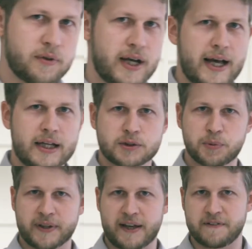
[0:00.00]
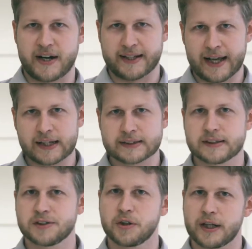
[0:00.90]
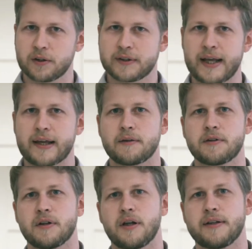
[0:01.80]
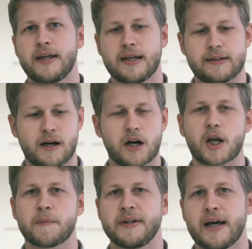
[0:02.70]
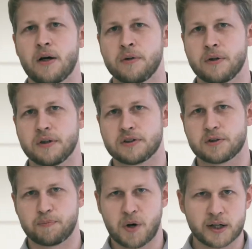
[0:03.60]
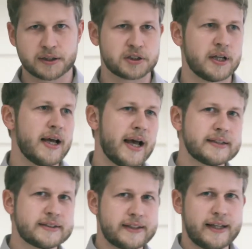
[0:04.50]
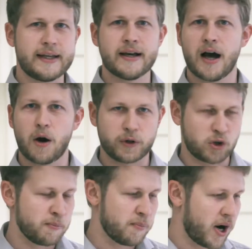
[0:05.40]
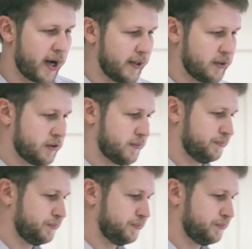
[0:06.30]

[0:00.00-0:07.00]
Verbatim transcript: As with every analysis, you need to take, it, uh, take the argument down to its parts and see how it combines.